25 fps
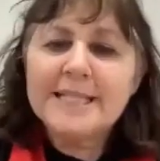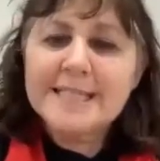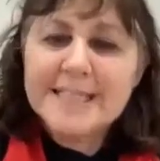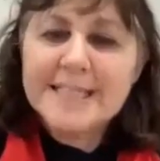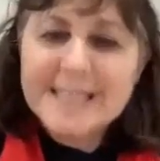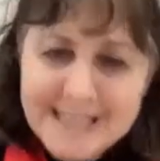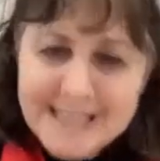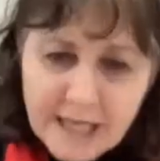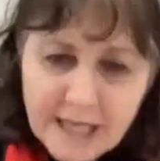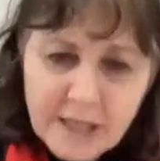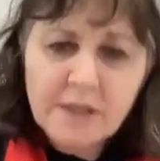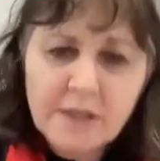
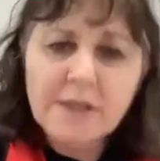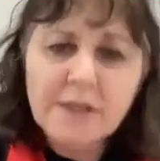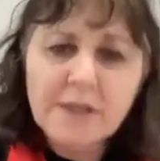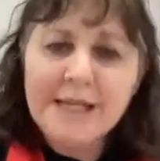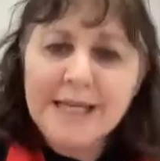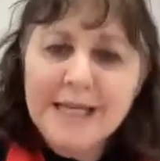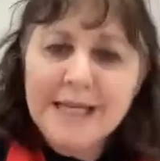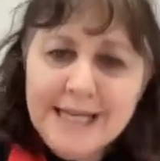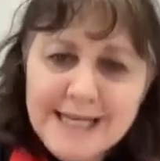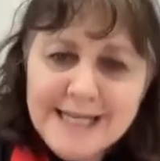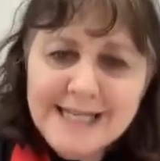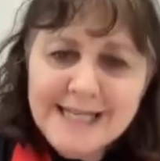
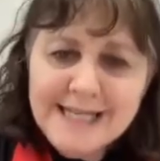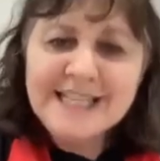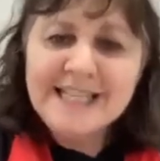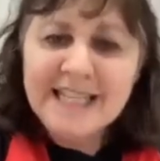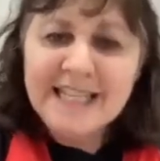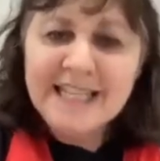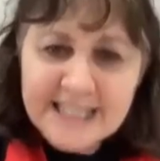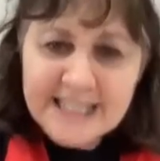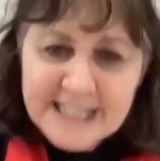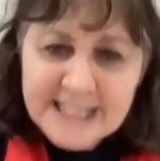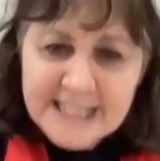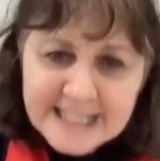single
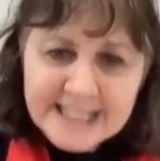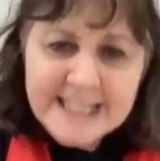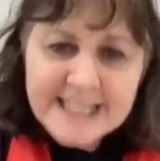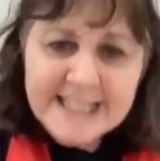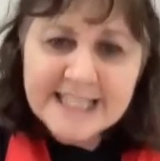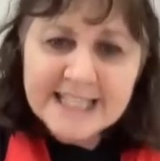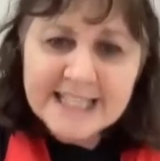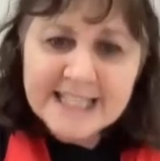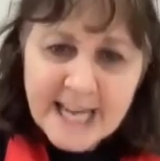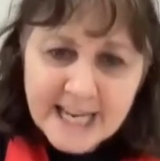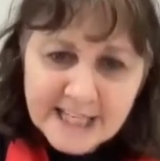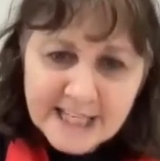ECD
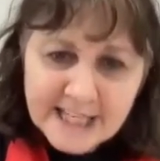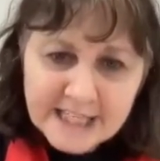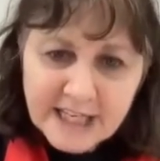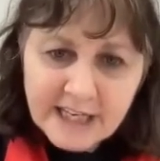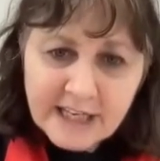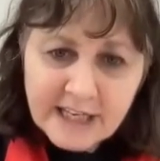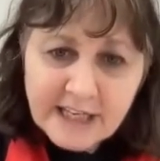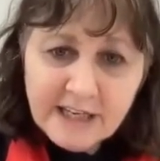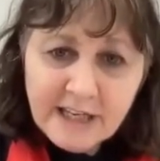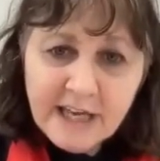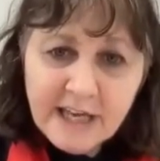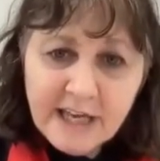
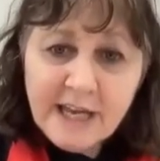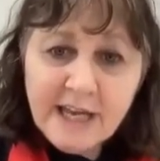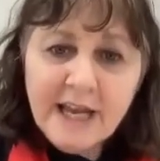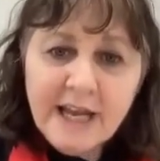center,